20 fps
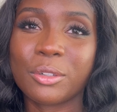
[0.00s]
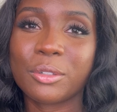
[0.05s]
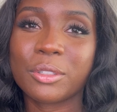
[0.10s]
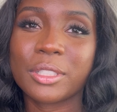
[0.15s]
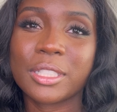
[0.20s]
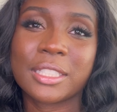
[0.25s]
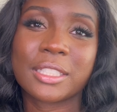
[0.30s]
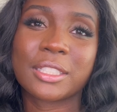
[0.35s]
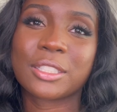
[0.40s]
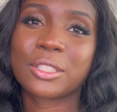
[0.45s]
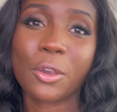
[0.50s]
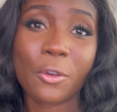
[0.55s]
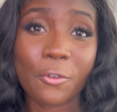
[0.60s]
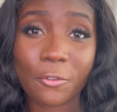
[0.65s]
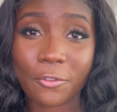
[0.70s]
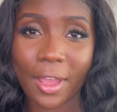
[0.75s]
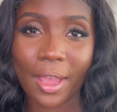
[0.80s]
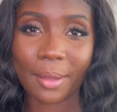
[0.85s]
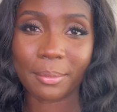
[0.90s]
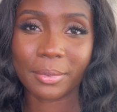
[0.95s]
is so
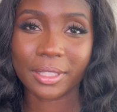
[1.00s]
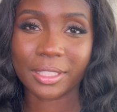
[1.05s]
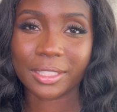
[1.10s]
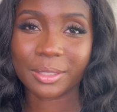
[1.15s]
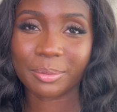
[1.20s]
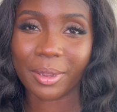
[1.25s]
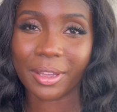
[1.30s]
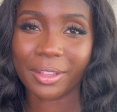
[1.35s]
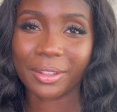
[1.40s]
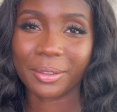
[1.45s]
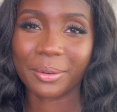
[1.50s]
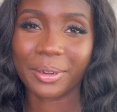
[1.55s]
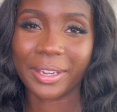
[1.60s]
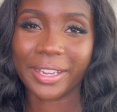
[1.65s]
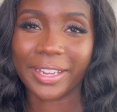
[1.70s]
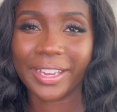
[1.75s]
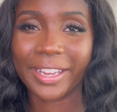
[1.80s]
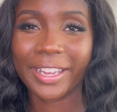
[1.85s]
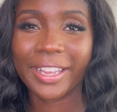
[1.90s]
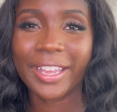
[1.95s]
fabulous, by the
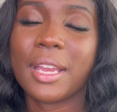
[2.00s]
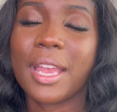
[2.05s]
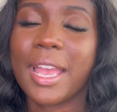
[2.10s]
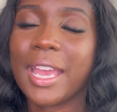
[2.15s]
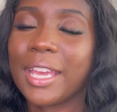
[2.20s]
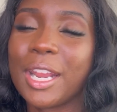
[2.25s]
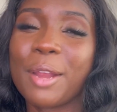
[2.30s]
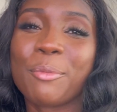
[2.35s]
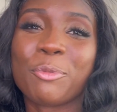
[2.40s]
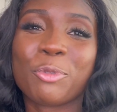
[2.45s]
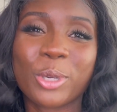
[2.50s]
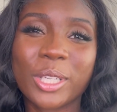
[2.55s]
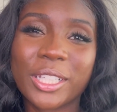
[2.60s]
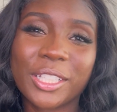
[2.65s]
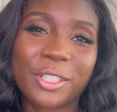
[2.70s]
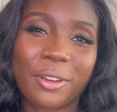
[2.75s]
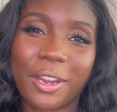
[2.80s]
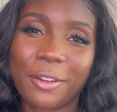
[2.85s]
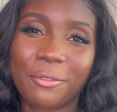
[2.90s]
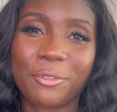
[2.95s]
way. And I'm really
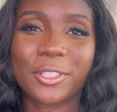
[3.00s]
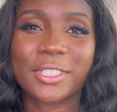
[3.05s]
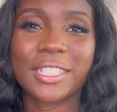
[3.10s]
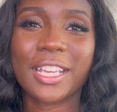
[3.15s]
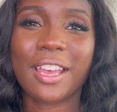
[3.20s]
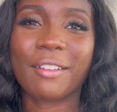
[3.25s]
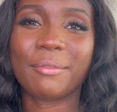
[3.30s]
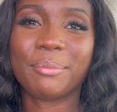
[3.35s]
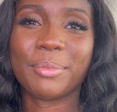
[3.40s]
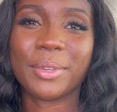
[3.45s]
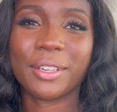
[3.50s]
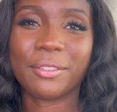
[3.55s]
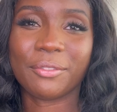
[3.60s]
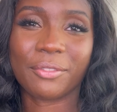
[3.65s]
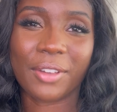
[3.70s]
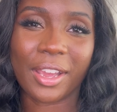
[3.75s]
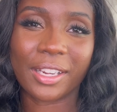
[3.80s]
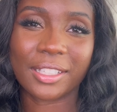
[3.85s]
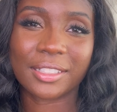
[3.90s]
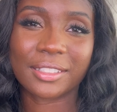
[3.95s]
grateful to have been
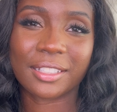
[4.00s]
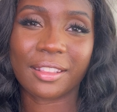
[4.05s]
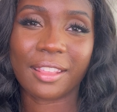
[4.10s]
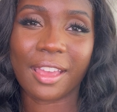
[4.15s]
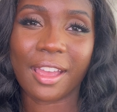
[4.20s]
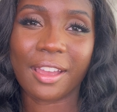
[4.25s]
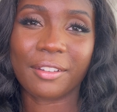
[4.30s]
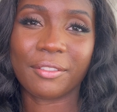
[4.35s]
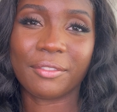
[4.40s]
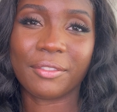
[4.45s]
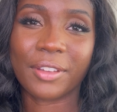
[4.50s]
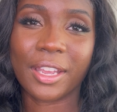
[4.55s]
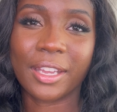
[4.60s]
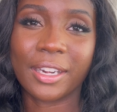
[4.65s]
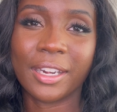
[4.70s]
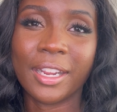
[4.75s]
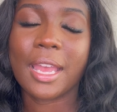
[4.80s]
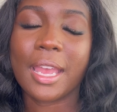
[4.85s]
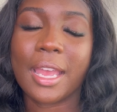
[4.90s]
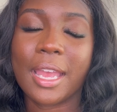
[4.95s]
invited to that event
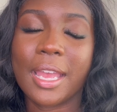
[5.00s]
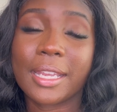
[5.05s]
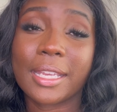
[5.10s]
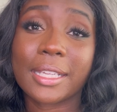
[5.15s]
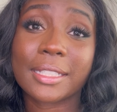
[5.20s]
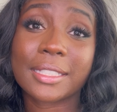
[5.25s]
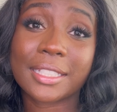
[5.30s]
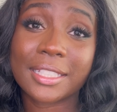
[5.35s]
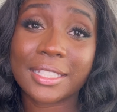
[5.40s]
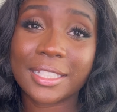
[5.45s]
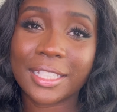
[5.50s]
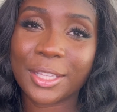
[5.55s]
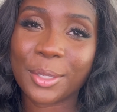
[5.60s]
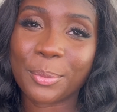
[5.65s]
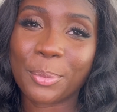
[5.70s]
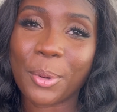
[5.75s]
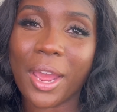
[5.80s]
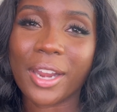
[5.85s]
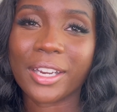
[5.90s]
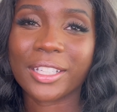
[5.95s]
and get to see the
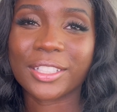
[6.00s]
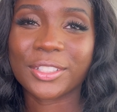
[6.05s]
products